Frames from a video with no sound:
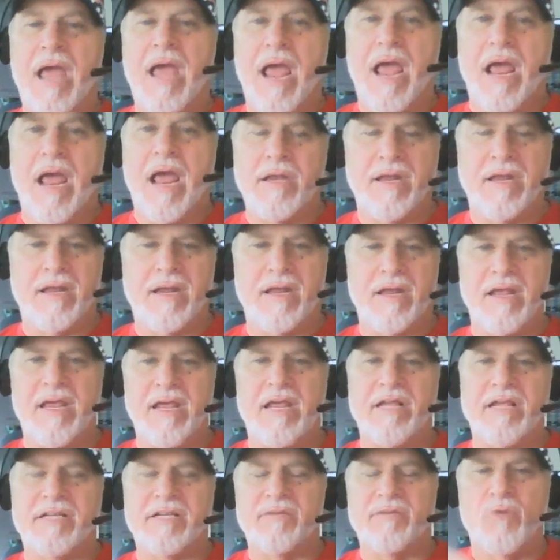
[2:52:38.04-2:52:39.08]
And
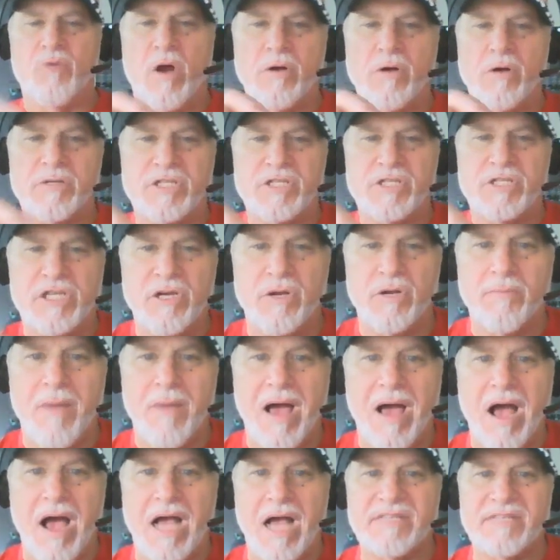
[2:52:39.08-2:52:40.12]
he wrote, shield my
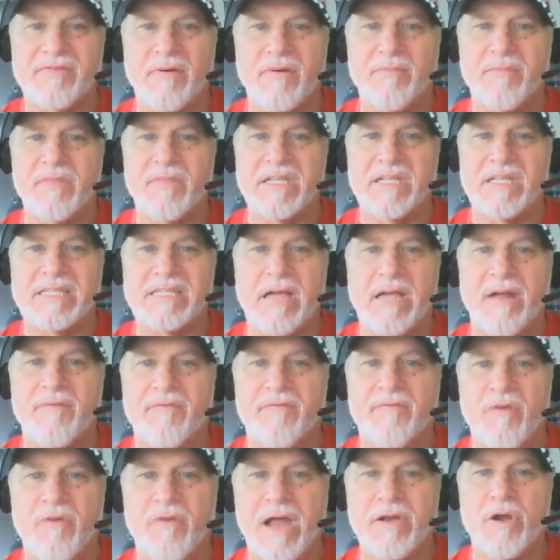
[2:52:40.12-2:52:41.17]
eyes from the sun,
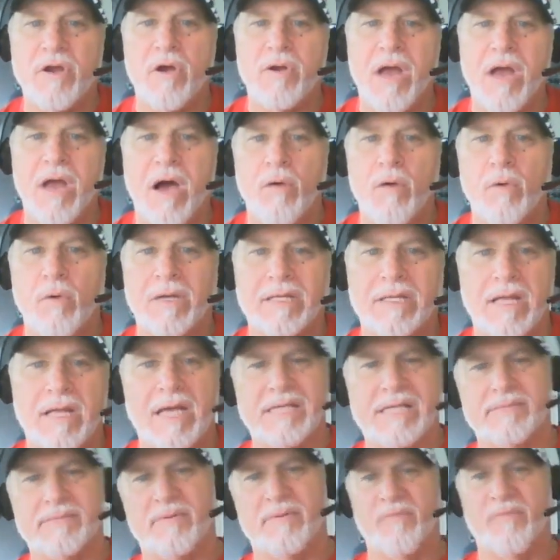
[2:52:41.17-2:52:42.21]
for I know not what
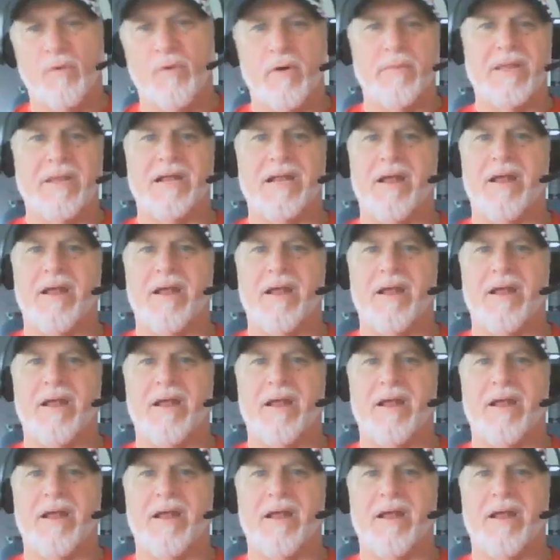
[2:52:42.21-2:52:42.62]
lies before me.